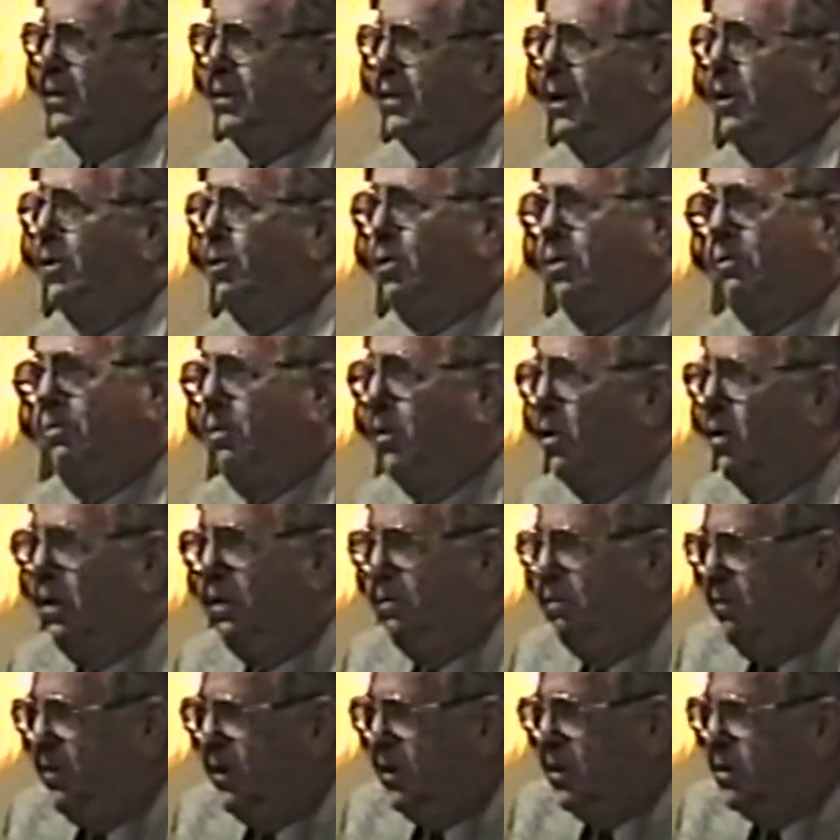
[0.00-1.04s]
They looked very
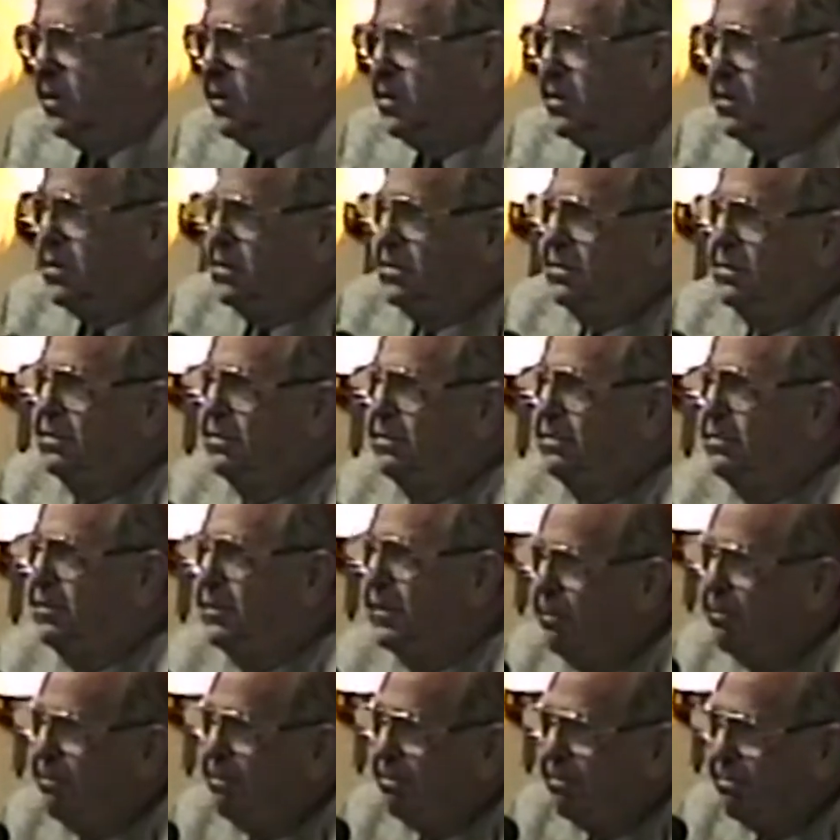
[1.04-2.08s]
fierce
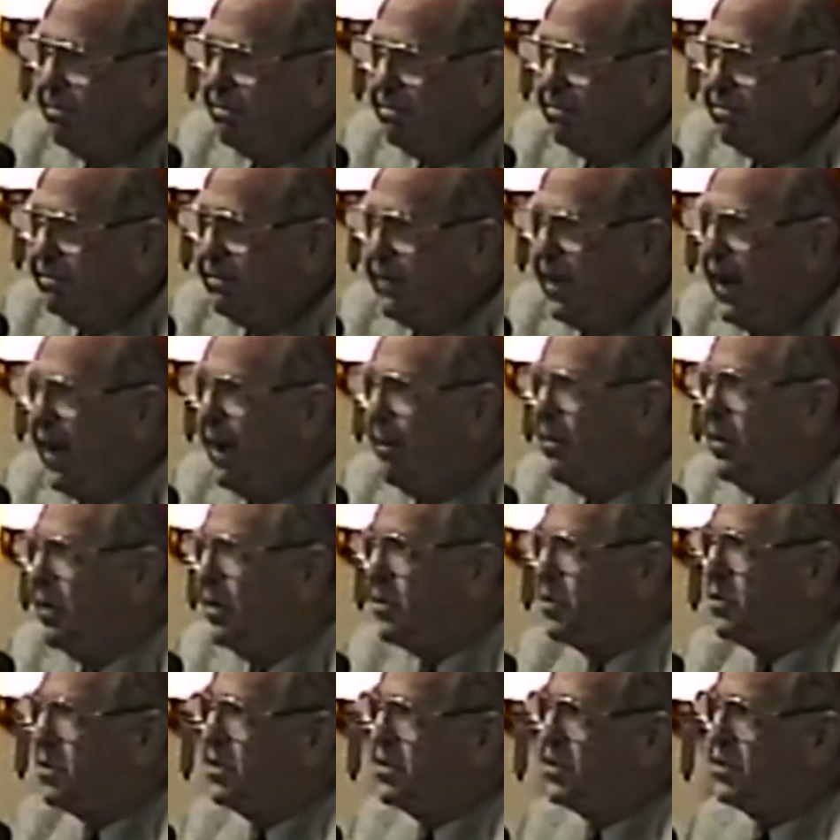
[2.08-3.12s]

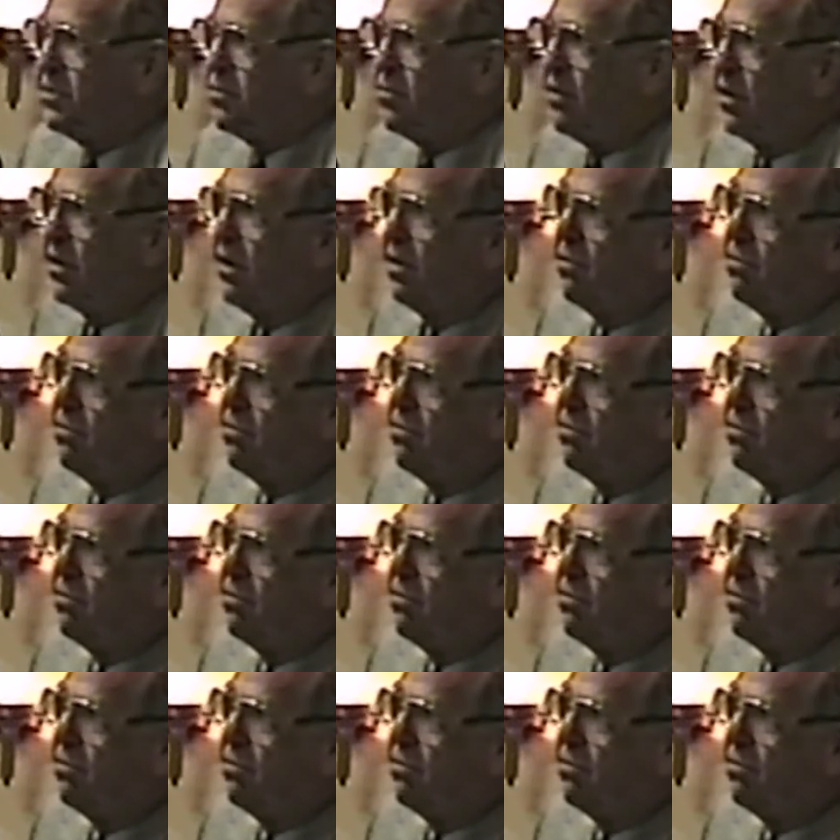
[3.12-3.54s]
ammunition strung